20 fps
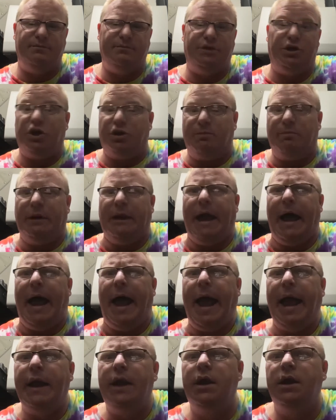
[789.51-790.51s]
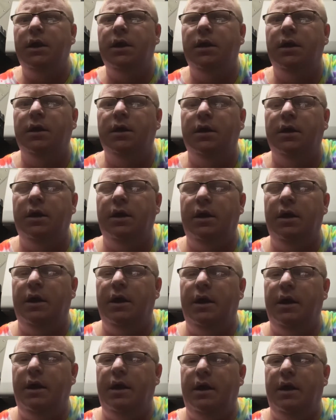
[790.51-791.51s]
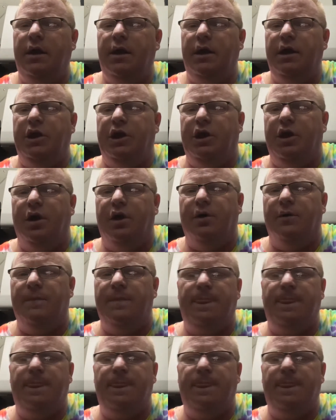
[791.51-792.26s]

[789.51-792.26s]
"You're black?" To